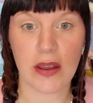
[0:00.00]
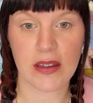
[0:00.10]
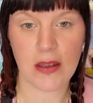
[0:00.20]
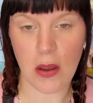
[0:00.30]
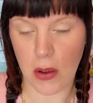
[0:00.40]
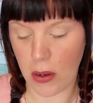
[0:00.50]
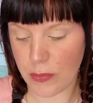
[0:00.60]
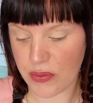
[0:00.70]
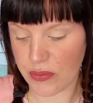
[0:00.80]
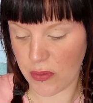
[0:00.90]
eyes are
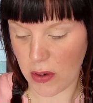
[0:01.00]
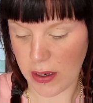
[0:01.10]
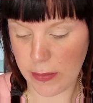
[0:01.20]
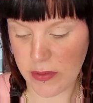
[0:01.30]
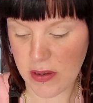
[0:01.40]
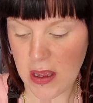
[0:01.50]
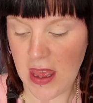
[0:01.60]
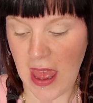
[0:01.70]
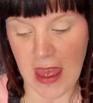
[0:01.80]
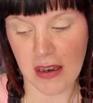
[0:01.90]
primed,
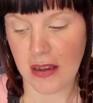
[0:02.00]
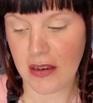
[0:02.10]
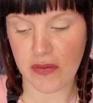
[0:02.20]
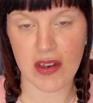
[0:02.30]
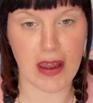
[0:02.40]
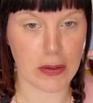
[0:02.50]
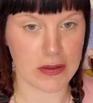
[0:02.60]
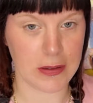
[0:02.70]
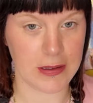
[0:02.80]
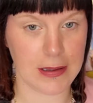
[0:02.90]
and another
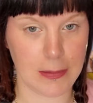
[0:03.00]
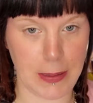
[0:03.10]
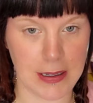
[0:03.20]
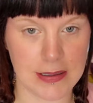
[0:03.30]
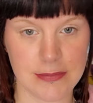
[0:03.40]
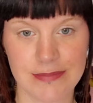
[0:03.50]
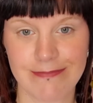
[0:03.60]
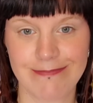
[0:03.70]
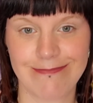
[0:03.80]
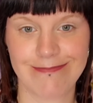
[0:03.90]
downside to this palette,
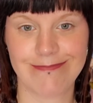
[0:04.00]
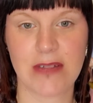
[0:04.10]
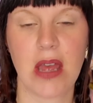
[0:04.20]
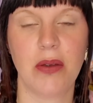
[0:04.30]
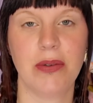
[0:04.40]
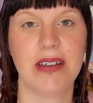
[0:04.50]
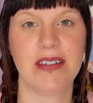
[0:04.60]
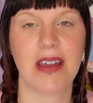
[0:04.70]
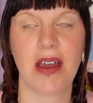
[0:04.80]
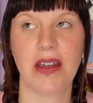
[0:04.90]

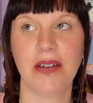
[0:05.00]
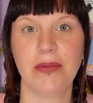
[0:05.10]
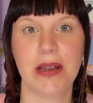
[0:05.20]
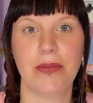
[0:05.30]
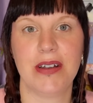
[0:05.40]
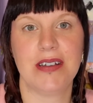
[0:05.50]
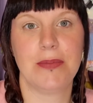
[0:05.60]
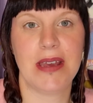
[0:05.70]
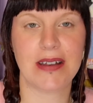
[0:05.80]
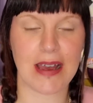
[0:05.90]
which I don't really want it
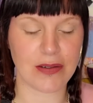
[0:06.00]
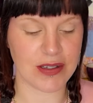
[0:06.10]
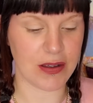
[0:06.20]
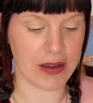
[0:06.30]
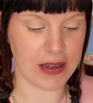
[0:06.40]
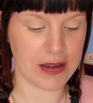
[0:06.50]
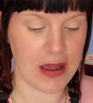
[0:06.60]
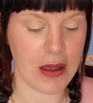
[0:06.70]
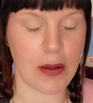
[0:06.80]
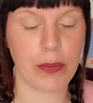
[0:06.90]
to be a downside,
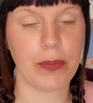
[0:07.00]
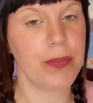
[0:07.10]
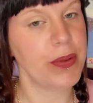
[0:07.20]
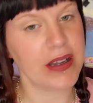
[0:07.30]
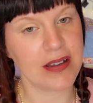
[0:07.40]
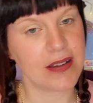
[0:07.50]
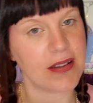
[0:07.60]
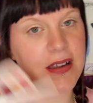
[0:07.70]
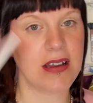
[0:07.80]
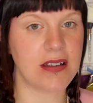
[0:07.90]
but
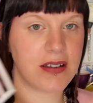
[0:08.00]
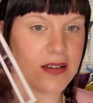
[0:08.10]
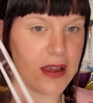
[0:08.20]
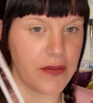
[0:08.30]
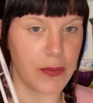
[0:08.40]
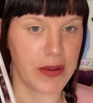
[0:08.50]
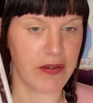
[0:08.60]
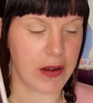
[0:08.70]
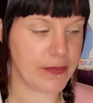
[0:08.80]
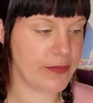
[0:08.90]
it doesn't have a
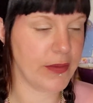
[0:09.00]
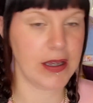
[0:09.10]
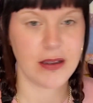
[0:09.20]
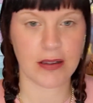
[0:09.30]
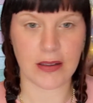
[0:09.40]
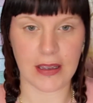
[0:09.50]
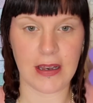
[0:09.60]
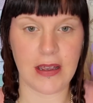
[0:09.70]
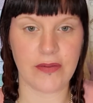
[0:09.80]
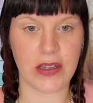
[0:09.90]
mirror. So I'm
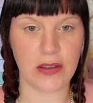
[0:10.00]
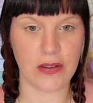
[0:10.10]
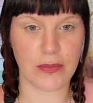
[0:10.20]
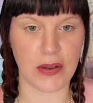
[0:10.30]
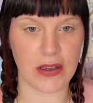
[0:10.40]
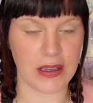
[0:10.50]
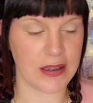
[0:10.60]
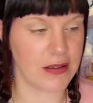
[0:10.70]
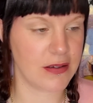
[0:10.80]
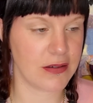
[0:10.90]
going to have to use my
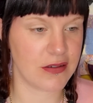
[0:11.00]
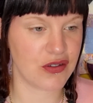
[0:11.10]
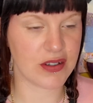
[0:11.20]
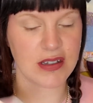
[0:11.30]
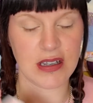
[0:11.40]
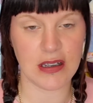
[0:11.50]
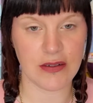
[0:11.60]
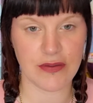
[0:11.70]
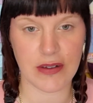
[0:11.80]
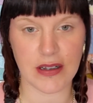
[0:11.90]
trusty
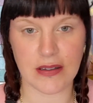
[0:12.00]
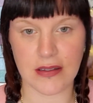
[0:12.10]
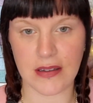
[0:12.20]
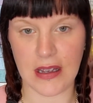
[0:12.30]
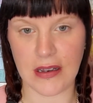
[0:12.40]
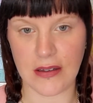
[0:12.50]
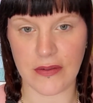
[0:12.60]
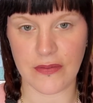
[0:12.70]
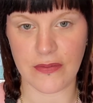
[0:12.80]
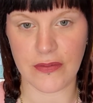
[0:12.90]
Friends and
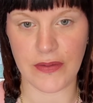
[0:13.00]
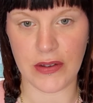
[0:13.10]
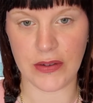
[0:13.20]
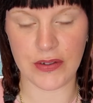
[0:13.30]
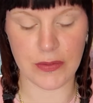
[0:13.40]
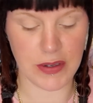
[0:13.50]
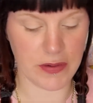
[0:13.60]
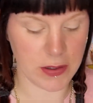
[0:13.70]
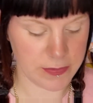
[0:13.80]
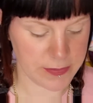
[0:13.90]
Revolution mirror.